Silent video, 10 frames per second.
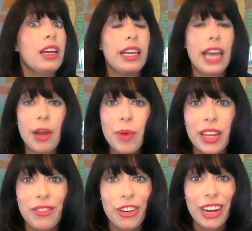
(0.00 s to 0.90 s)
get
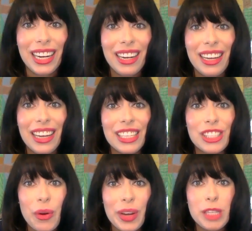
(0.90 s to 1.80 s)
ready for it, is
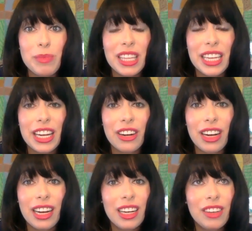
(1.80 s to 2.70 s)
going to be the year
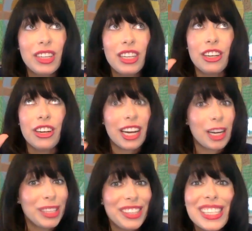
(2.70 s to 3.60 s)
of, you're not going
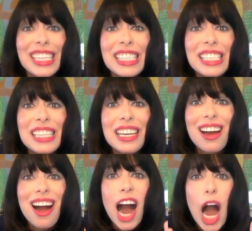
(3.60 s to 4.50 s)
to believe this,
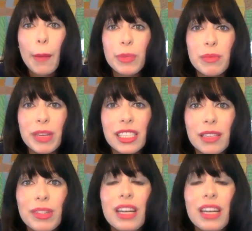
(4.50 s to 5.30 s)
optimism.